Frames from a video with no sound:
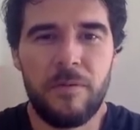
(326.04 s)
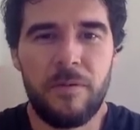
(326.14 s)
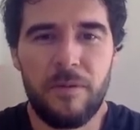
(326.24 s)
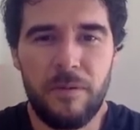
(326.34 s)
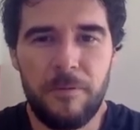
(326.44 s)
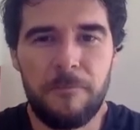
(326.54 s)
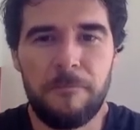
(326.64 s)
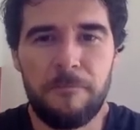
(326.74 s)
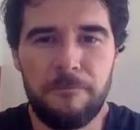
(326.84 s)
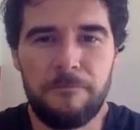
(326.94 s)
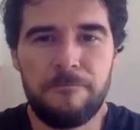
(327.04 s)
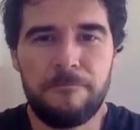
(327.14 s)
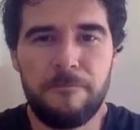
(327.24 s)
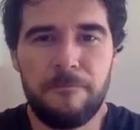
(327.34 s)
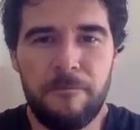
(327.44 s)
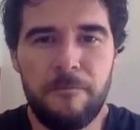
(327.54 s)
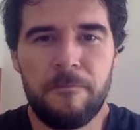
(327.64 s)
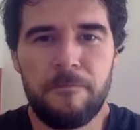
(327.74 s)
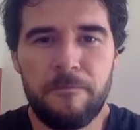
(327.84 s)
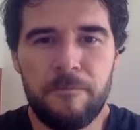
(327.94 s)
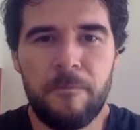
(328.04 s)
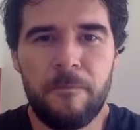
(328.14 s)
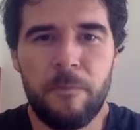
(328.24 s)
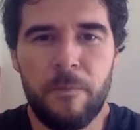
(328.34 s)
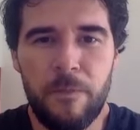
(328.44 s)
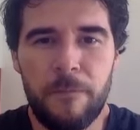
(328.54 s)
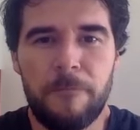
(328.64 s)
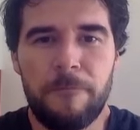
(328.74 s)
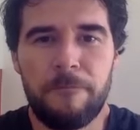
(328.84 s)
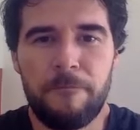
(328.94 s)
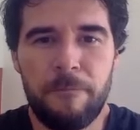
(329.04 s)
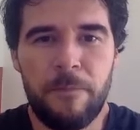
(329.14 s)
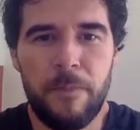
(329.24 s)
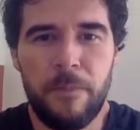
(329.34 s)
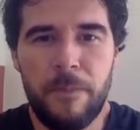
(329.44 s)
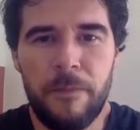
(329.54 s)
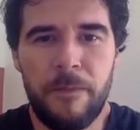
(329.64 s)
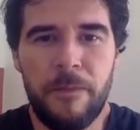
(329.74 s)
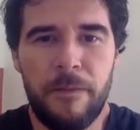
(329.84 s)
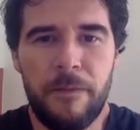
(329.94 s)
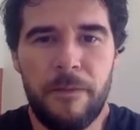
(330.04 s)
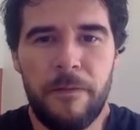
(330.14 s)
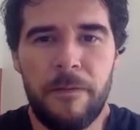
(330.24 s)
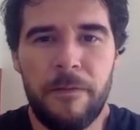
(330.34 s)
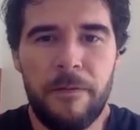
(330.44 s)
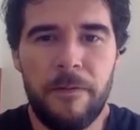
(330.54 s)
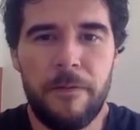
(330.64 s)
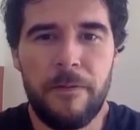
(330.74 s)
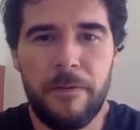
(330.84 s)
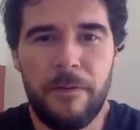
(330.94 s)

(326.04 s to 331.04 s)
(silent)